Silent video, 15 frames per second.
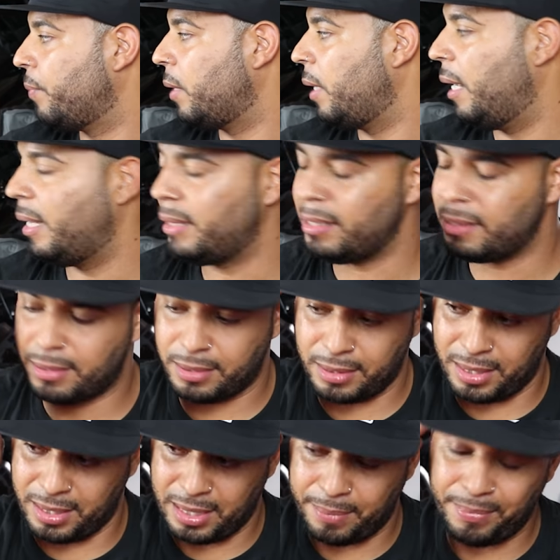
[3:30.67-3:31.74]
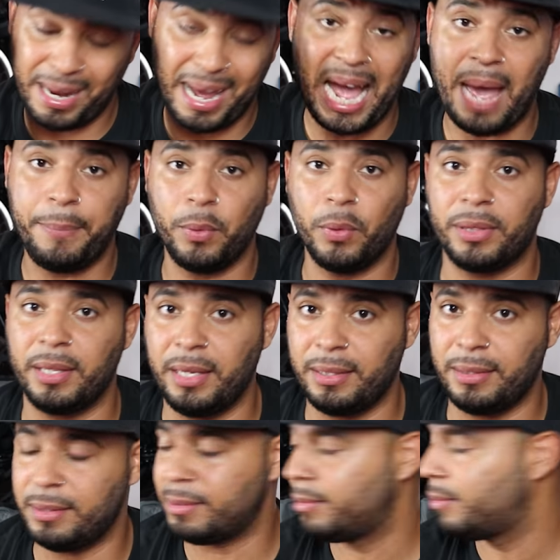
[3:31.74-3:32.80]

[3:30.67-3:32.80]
yeah, it's, I'm not happy with it.